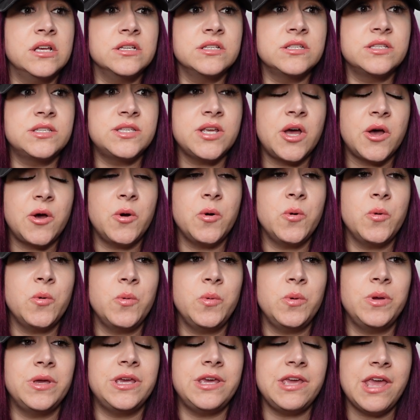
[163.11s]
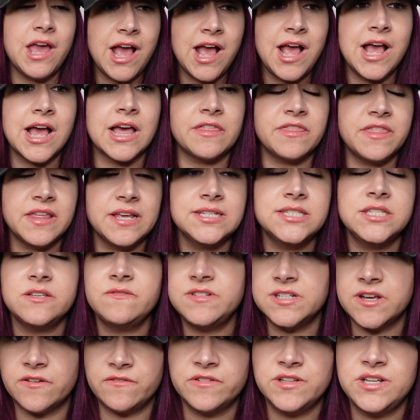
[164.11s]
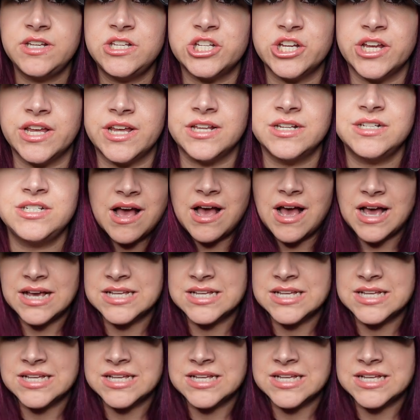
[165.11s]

So yeah, things have definitely changed.